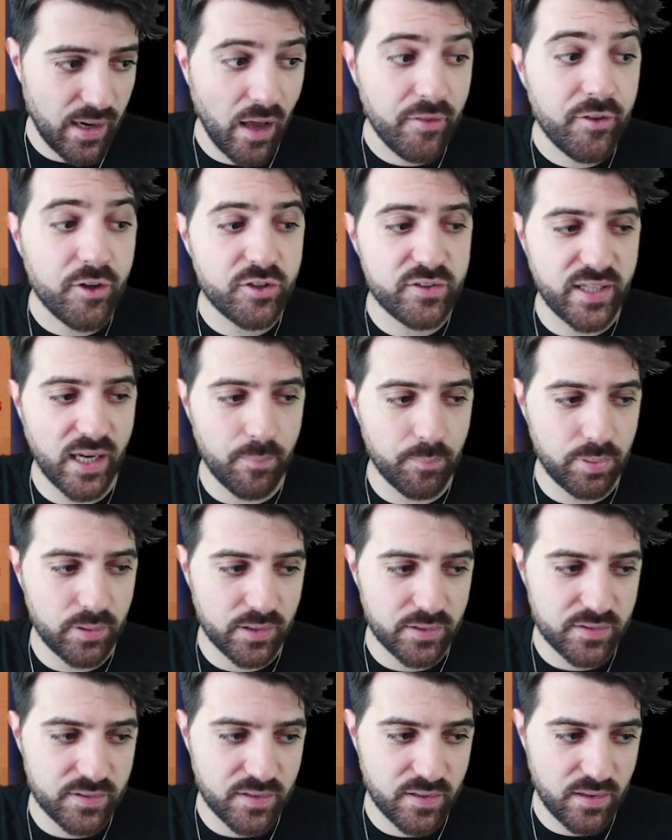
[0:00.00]
under
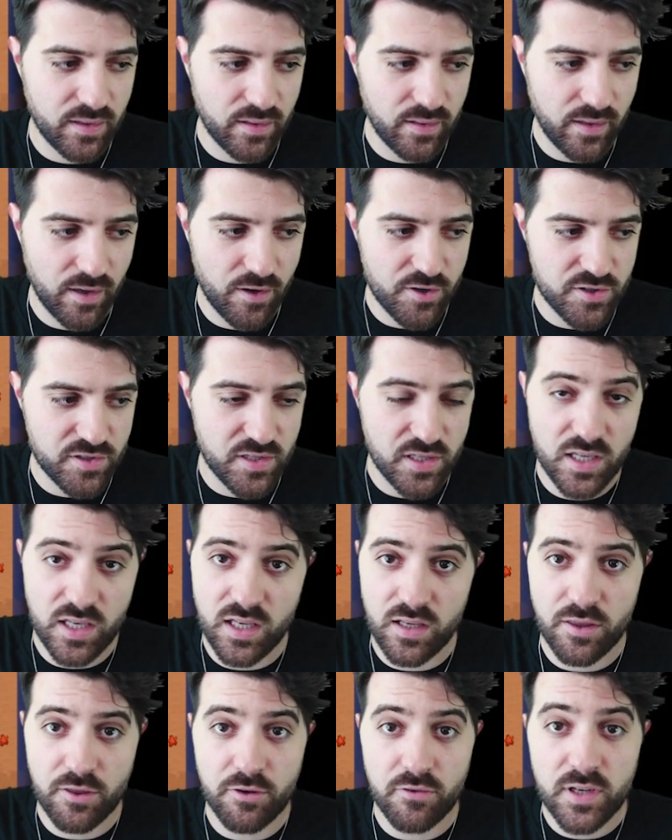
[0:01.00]
template, there's
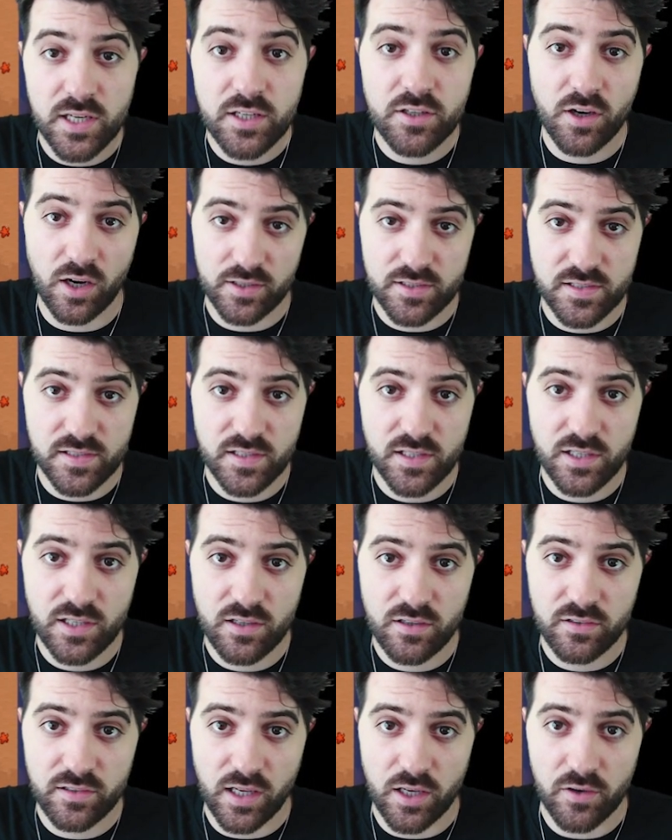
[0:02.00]
the 3 dots
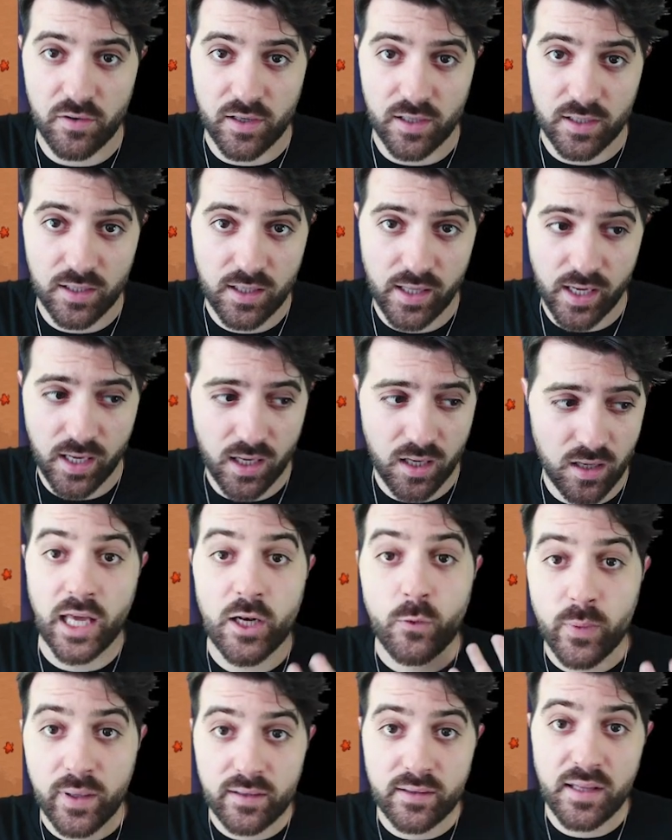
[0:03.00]
here that you can click
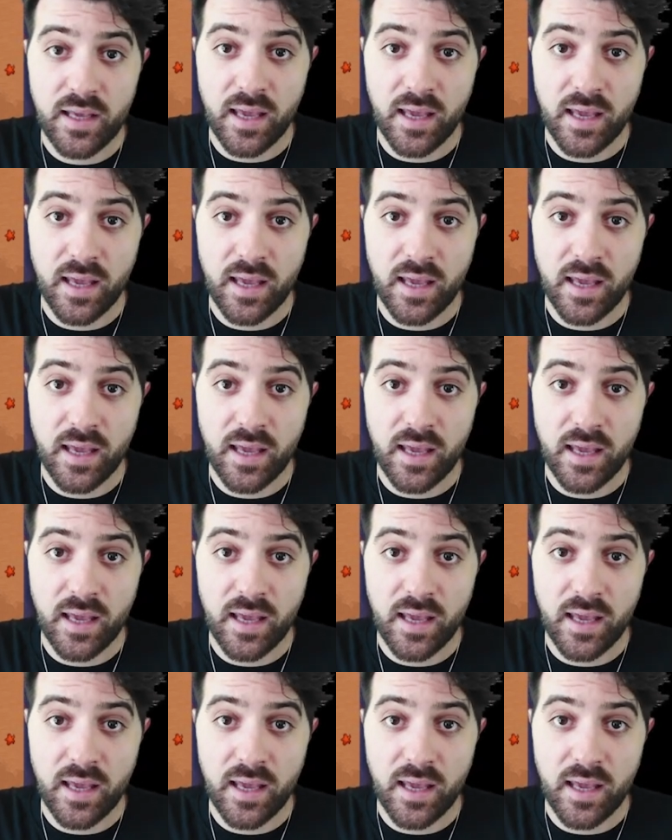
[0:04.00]
and quickly